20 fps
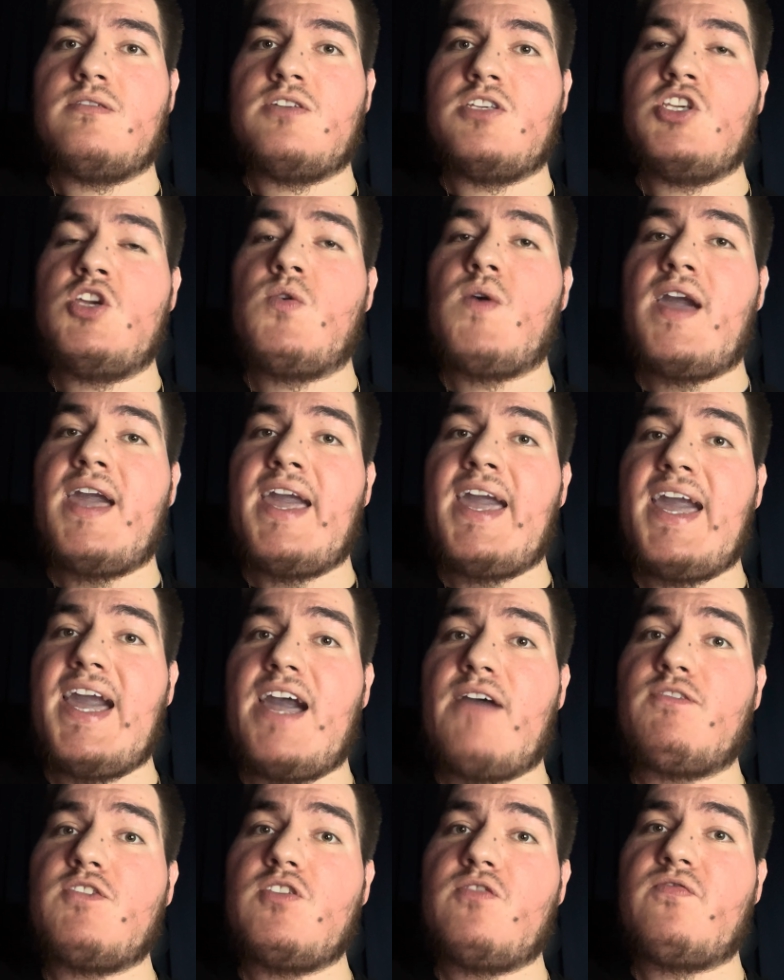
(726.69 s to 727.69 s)
You
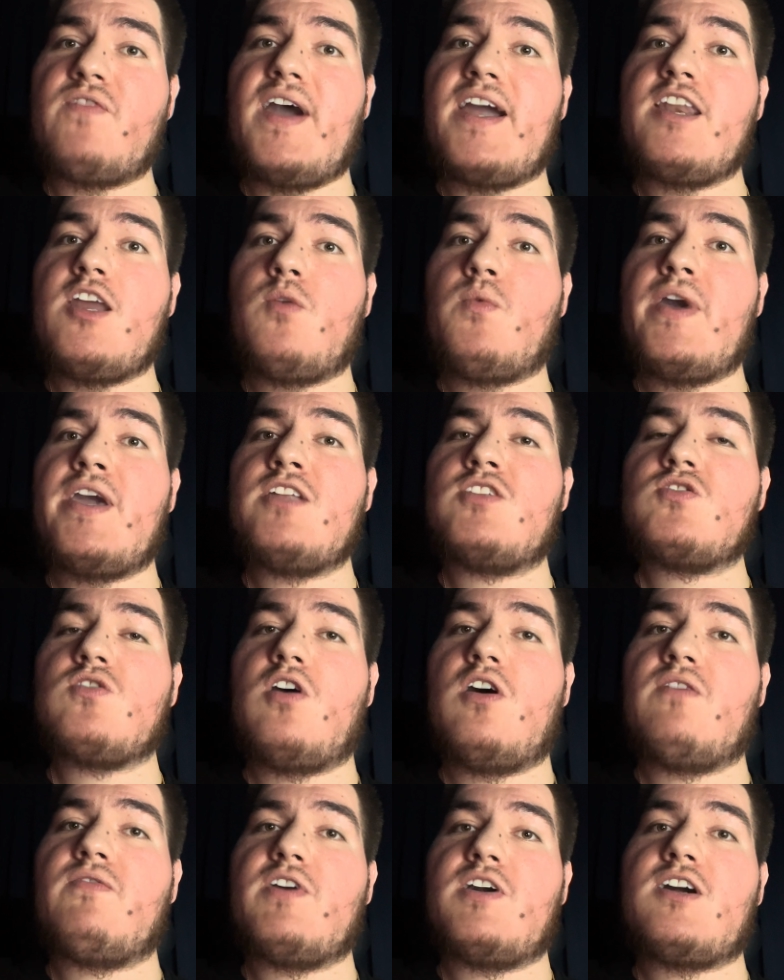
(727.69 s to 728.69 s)
have to find a way to
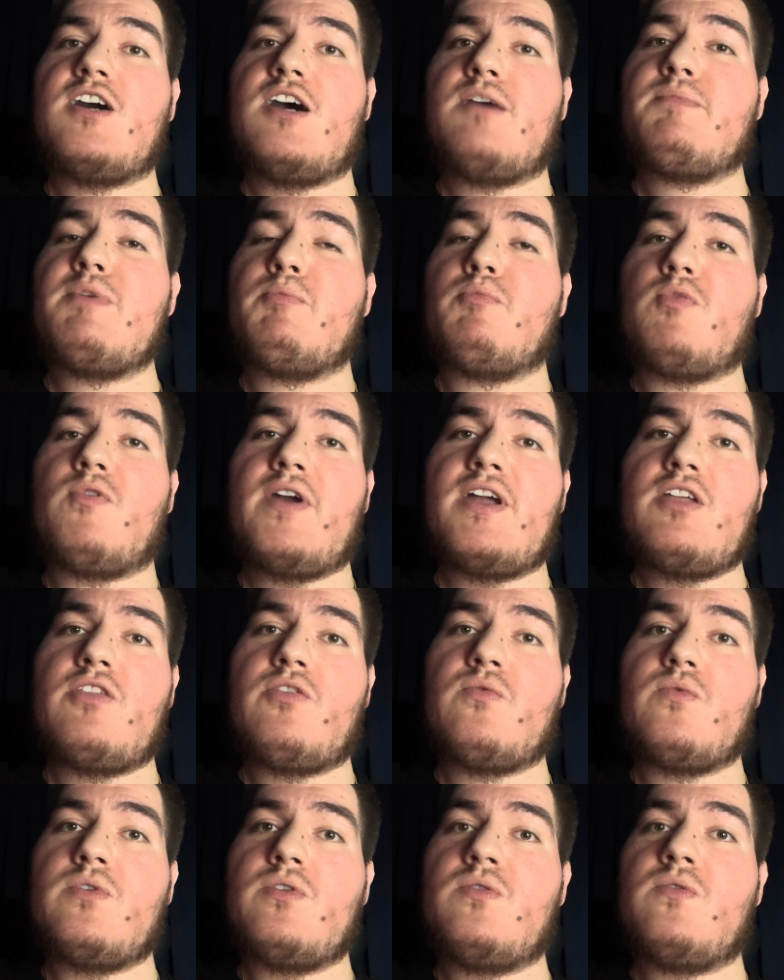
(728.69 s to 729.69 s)
overcome and break
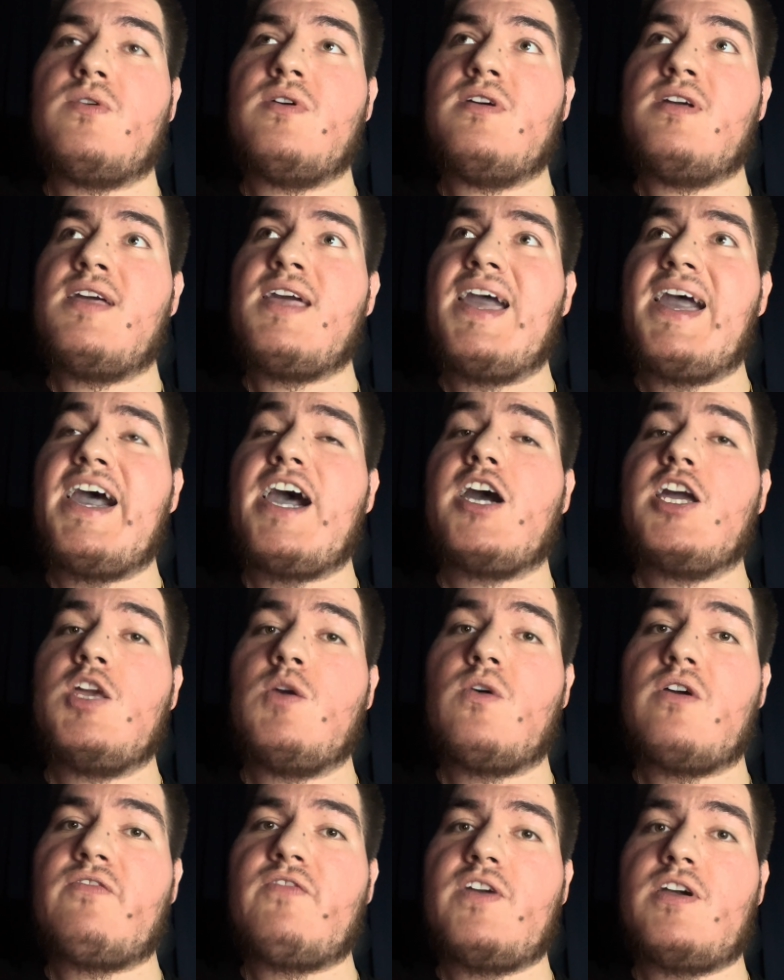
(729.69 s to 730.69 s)
through how you
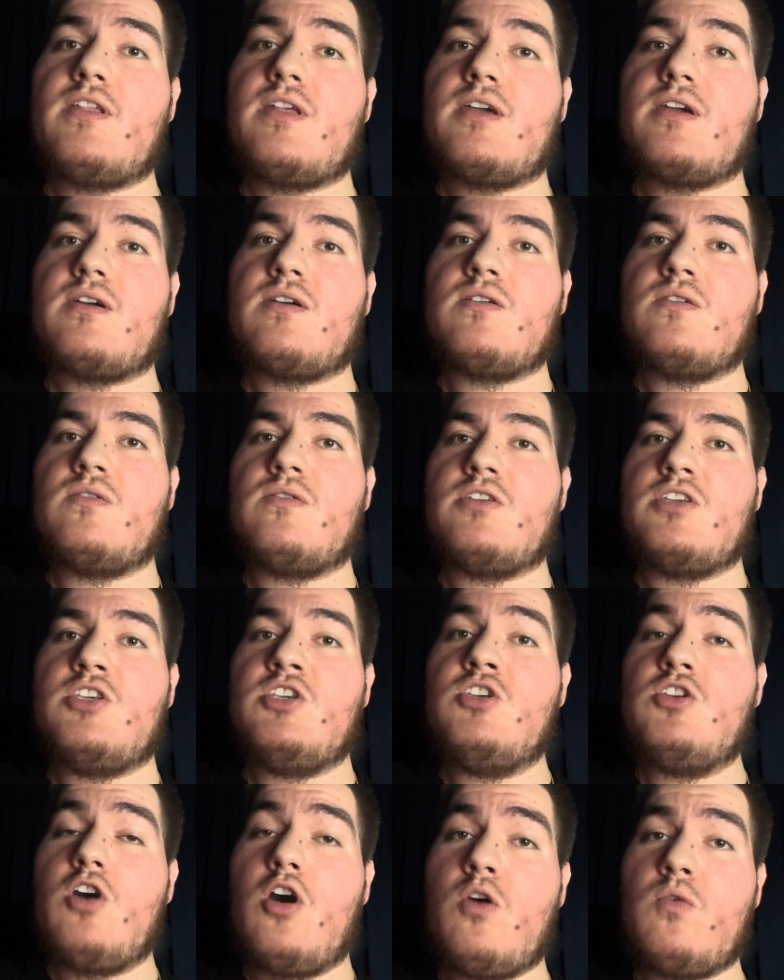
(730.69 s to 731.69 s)
are feeling.
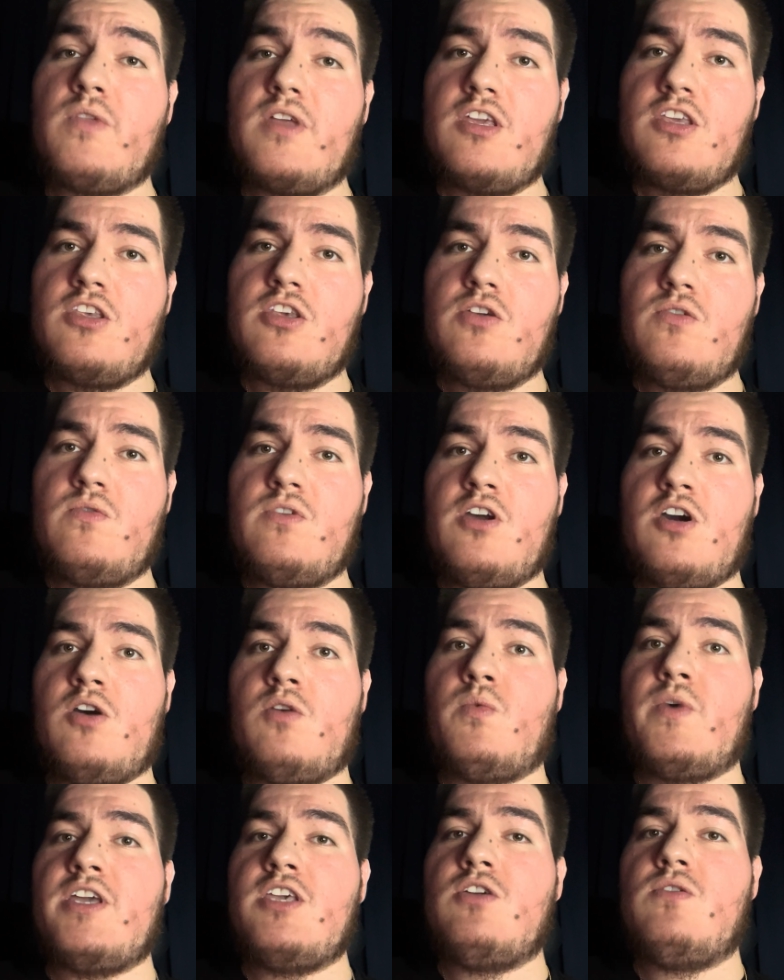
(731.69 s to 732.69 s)
Only you know
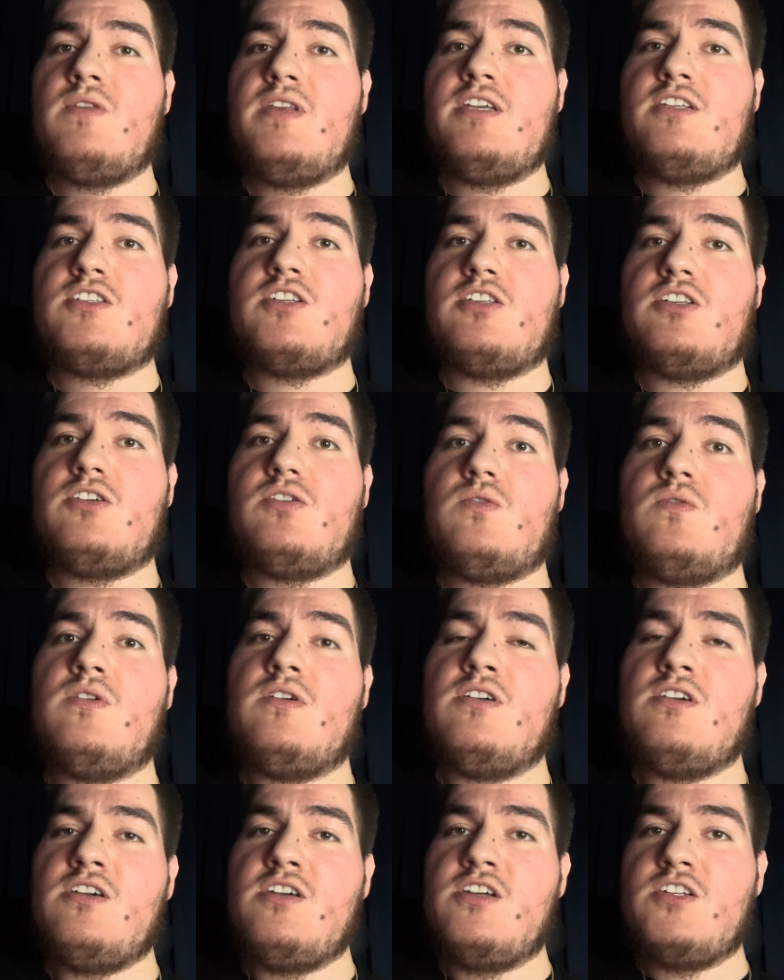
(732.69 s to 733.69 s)
what you need to do
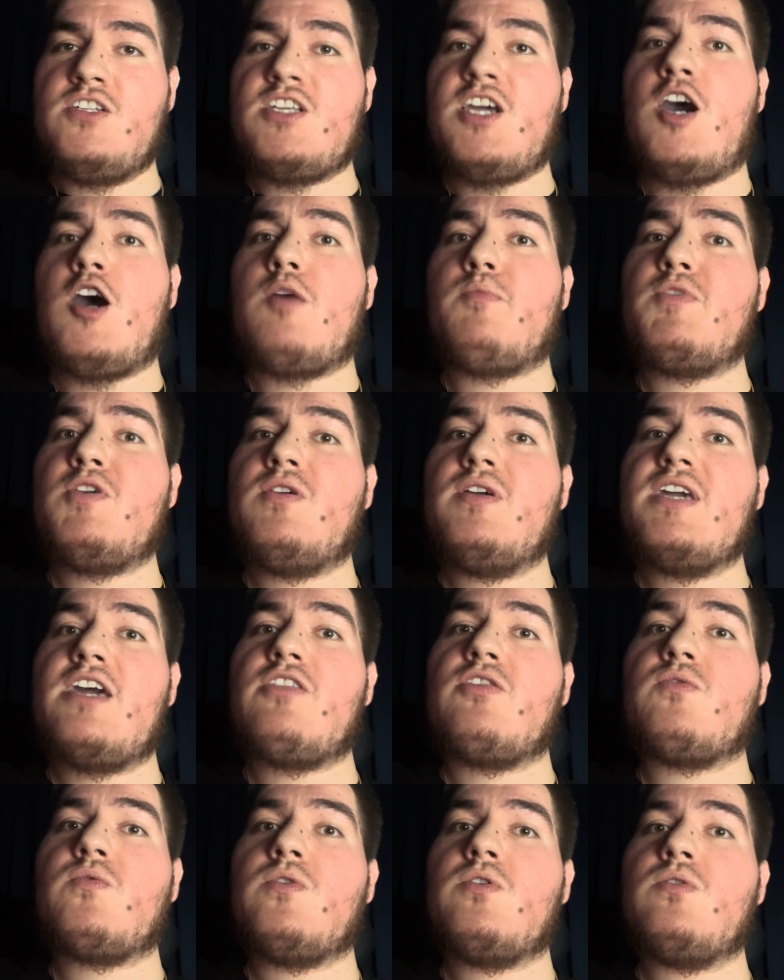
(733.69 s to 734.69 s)
to help you
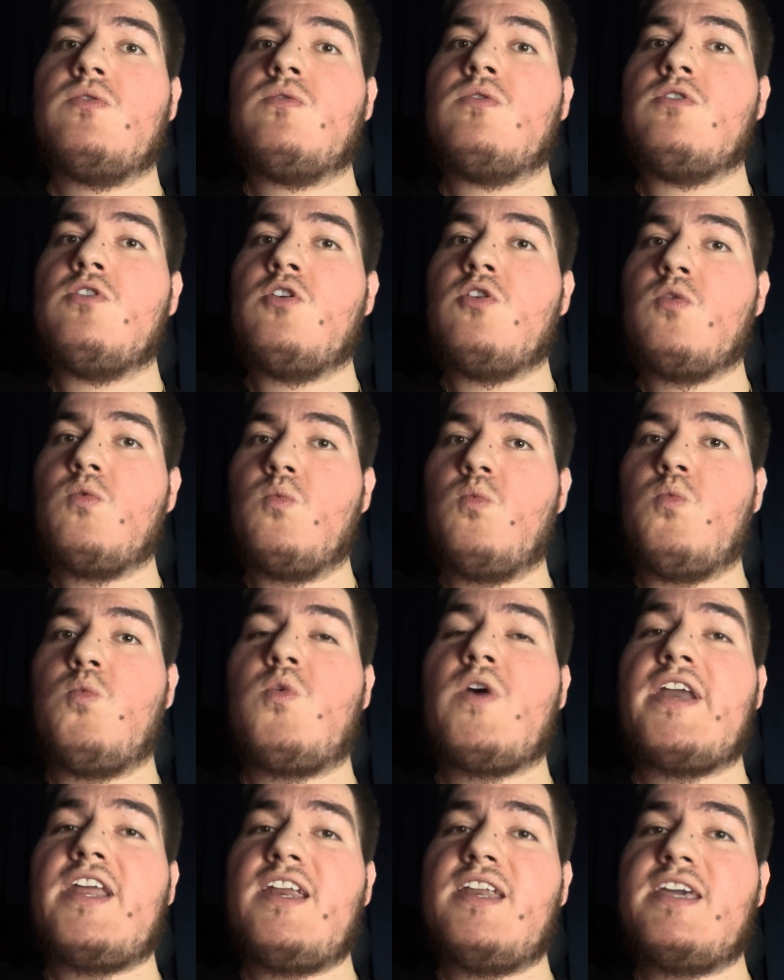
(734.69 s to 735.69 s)
get through
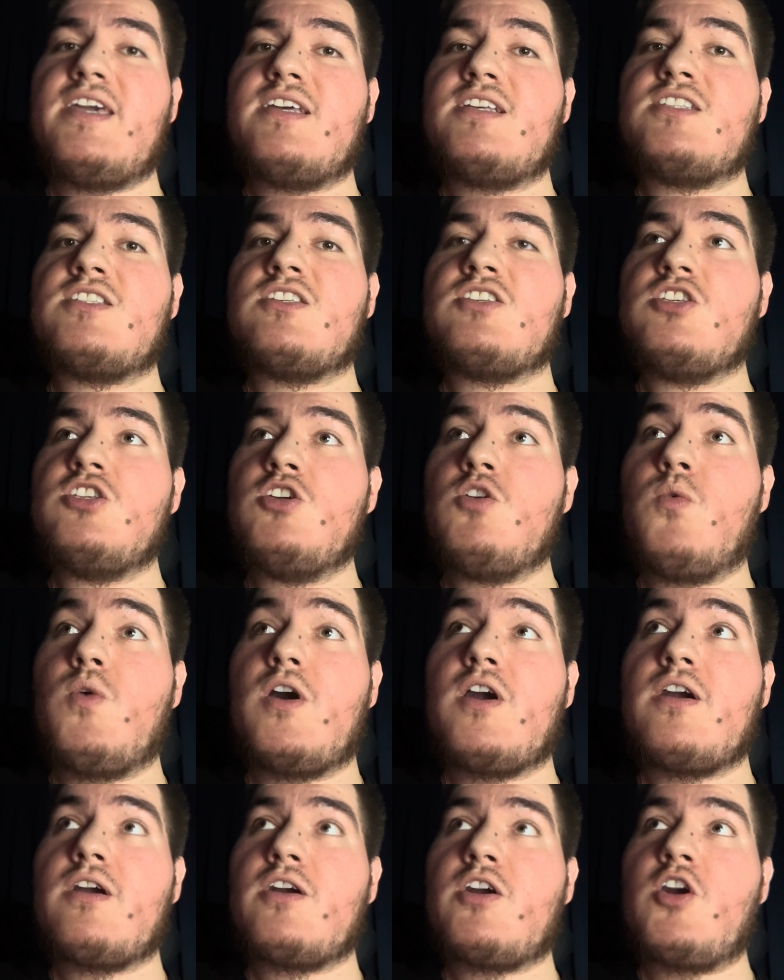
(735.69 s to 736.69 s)
what it is
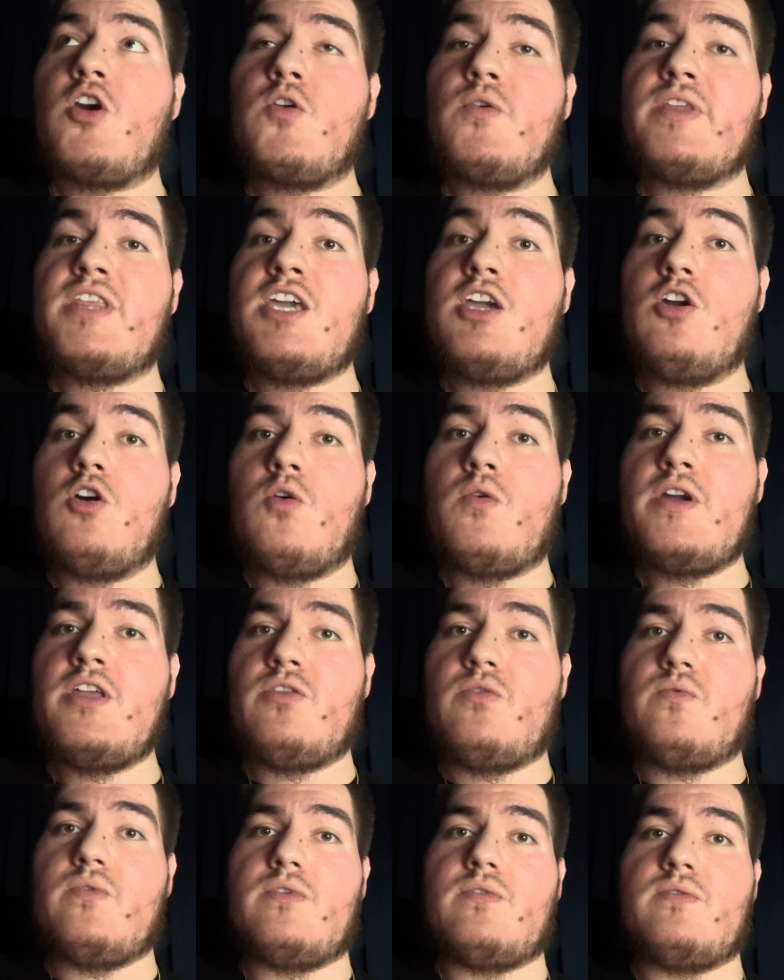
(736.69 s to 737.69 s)
you're currently going
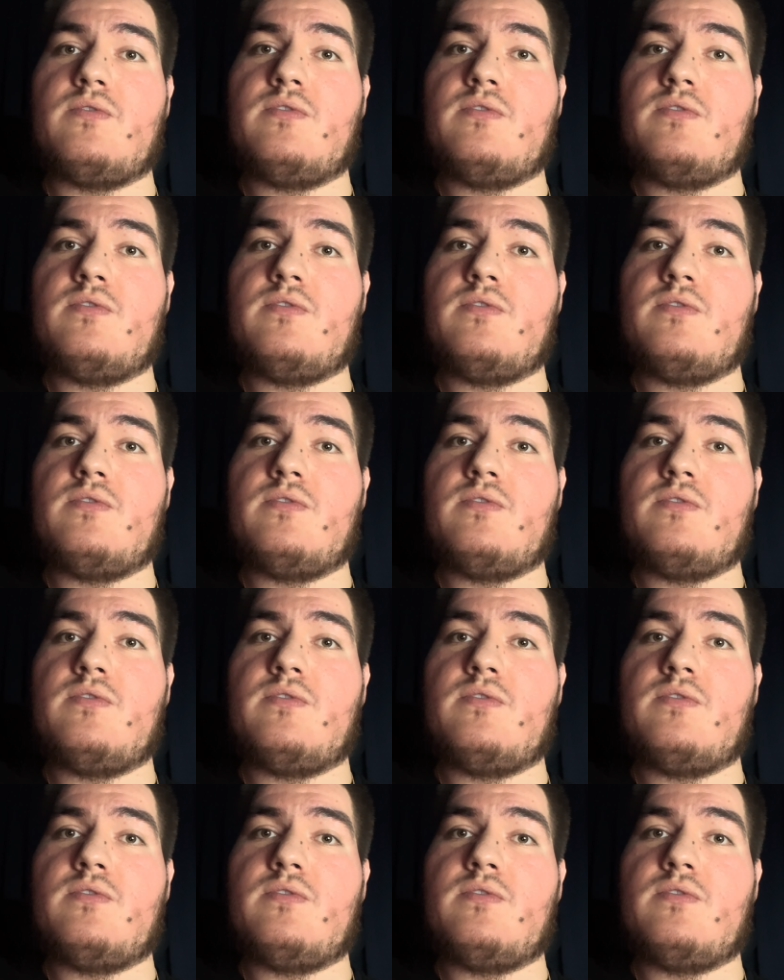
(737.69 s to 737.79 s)
through.